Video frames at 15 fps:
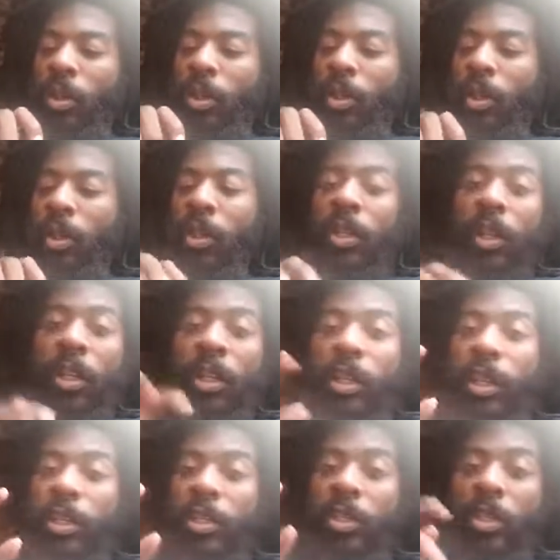none of
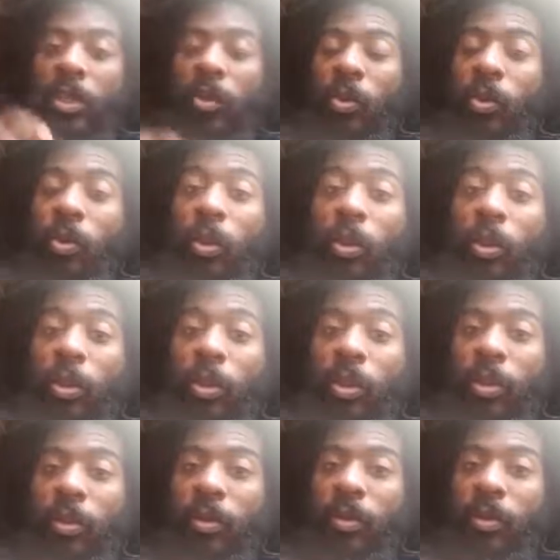that shit will work.
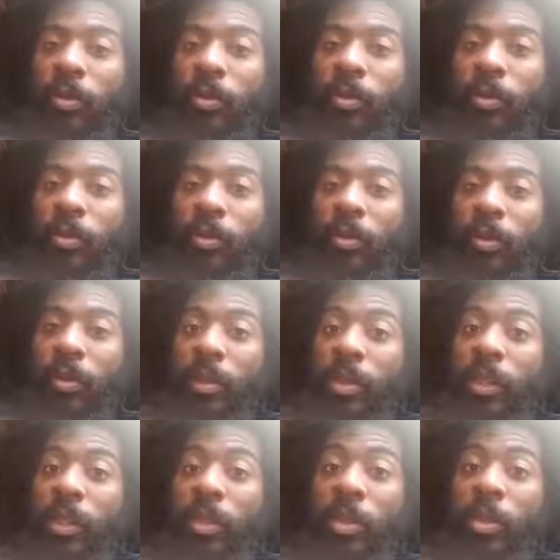
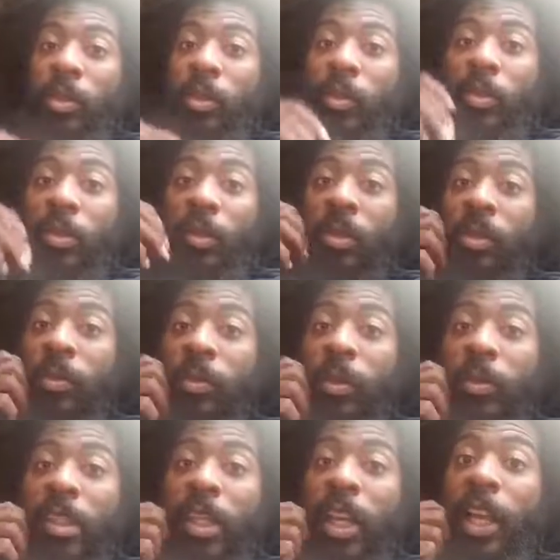So, you feel me?
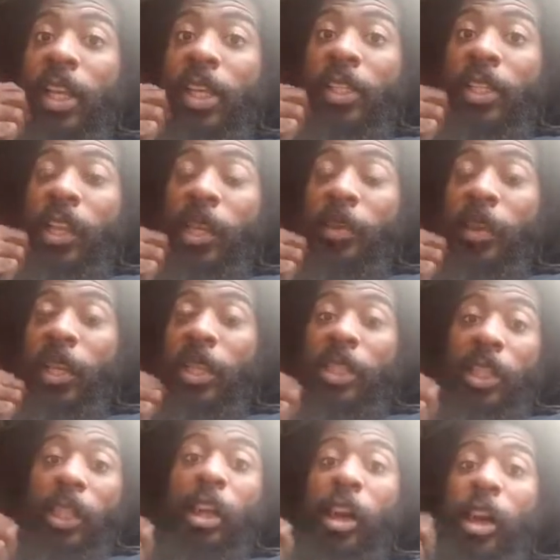Satellites came out as a
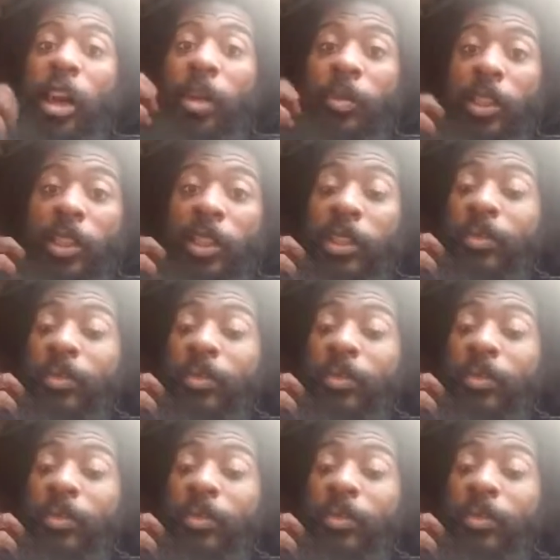comedy.